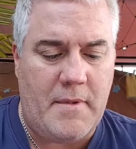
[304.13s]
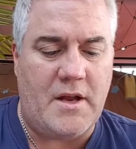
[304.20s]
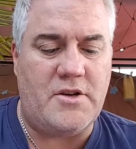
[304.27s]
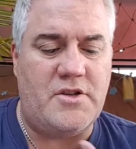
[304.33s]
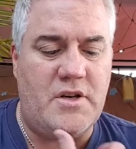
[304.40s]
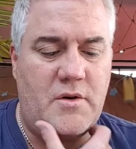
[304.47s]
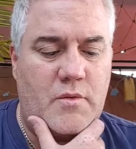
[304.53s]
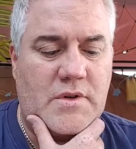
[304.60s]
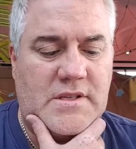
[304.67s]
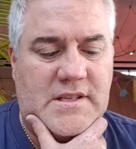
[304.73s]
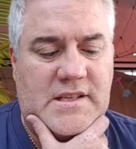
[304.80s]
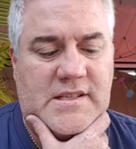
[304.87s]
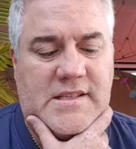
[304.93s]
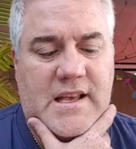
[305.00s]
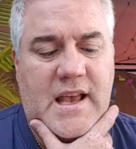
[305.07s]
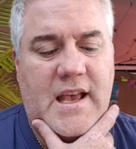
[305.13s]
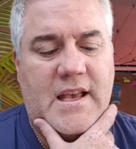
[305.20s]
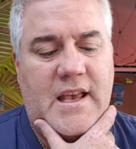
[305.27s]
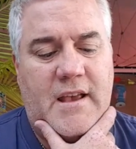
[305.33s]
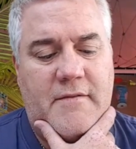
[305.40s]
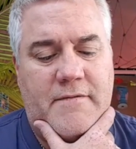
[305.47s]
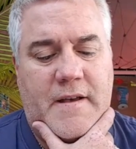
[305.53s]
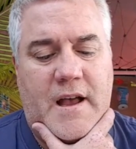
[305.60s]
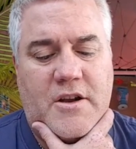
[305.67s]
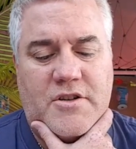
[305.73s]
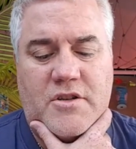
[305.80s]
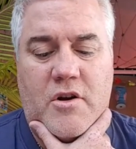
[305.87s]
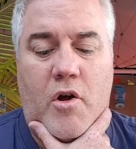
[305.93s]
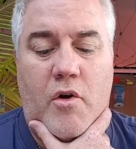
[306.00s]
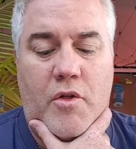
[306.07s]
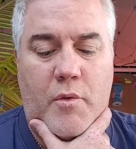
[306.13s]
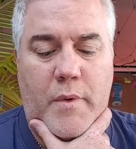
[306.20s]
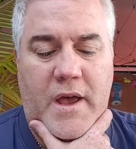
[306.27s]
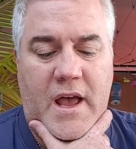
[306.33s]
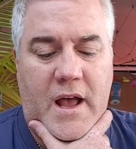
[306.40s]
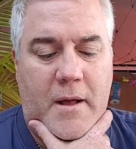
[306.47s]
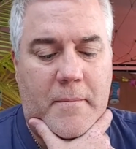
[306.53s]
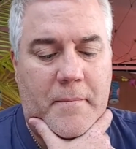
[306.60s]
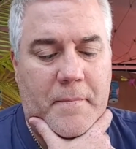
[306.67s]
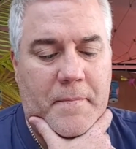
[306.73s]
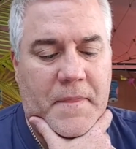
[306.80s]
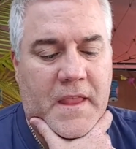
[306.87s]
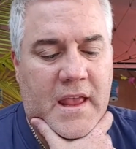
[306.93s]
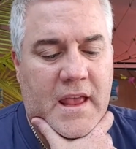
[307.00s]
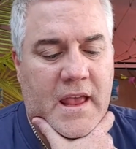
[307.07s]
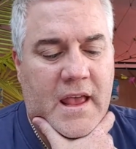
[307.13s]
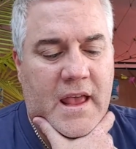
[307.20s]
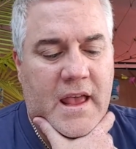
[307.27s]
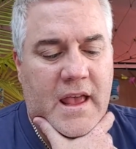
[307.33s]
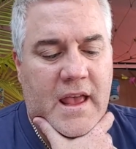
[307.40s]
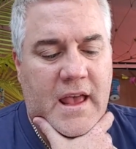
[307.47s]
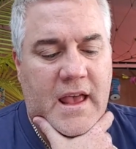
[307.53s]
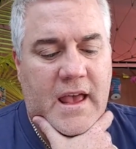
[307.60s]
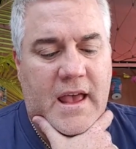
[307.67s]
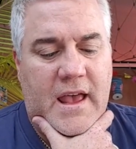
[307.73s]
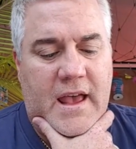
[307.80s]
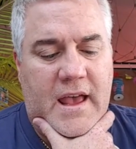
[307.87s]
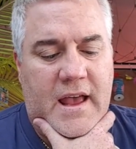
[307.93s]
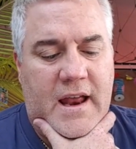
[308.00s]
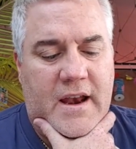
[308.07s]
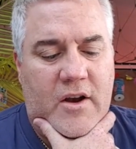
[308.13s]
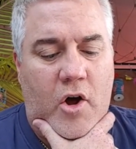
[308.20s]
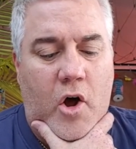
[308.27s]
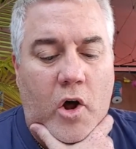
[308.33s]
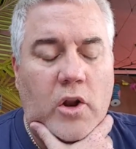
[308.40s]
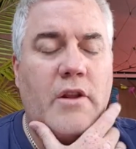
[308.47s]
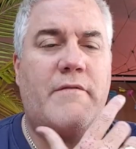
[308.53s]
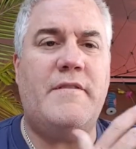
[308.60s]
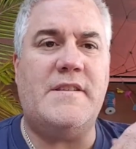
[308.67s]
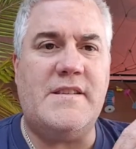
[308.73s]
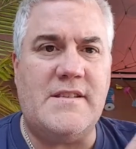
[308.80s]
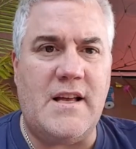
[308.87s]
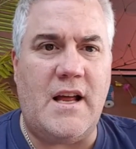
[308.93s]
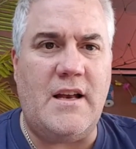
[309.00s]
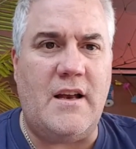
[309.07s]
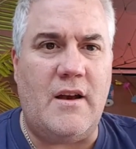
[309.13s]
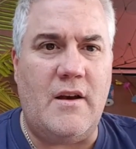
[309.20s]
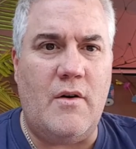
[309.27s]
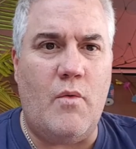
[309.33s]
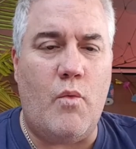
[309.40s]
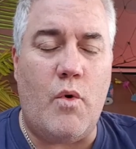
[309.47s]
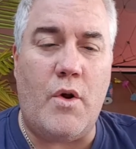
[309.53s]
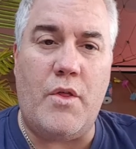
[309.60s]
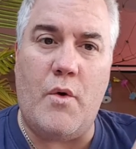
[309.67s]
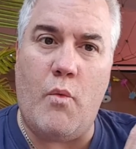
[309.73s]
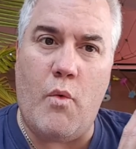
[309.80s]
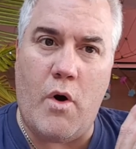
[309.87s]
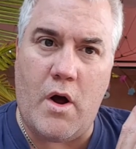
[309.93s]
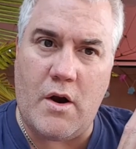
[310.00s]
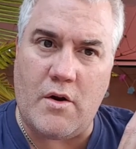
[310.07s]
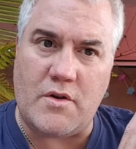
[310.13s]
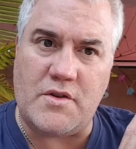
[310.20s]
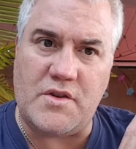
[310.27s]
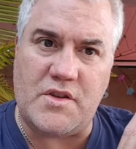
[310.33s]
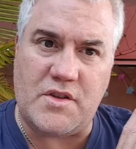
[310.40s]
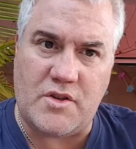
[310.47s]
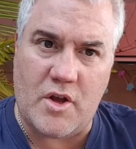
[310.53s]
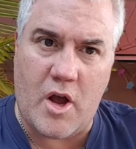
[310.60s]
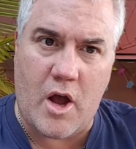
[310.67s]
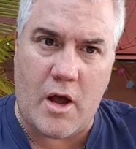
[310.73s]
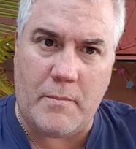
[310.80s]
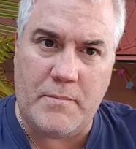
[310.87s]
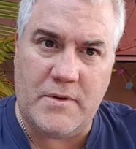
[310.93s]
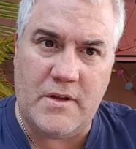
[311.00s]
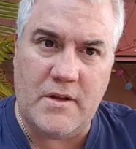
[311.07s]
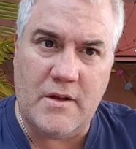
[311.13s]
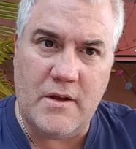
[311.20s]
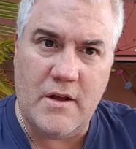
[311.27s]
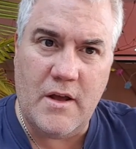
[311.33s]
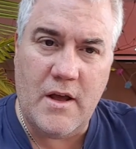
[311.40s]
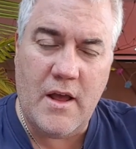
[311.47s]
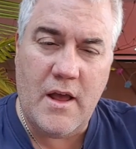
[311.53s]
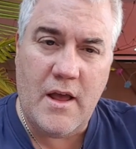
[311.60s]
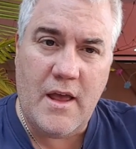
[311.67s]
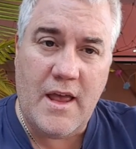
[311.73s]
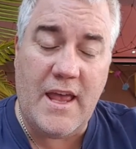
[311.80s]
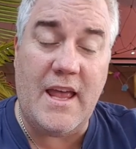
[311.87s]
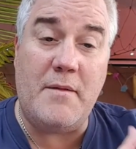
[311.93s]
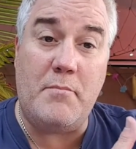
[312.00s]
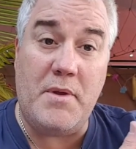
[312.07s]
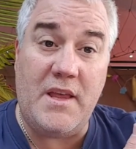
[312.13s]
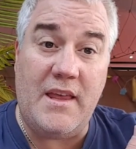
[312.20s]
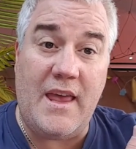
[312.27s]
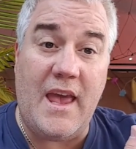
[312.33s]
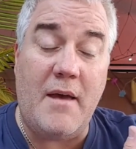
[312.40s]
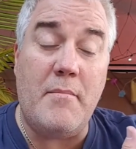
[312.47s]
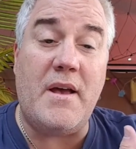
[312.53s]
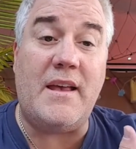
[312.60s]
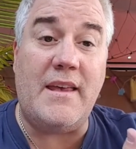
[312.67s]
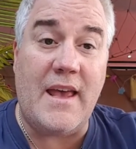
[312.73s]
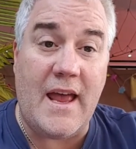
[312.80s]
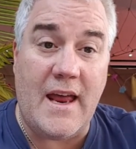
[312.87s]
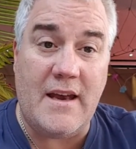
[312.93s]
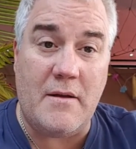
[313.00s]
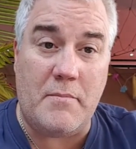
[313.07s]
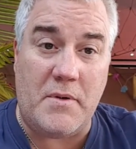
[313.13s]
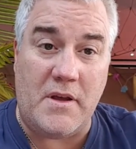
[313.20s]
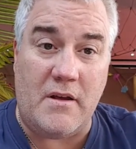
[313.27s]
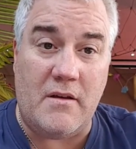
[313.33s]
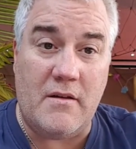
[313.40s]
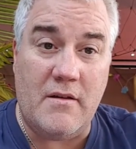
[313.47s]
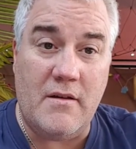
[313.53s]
I mentioned, was zigzagging fashion all the way up. And all of a sudden, where the water stopped, it became a canopy.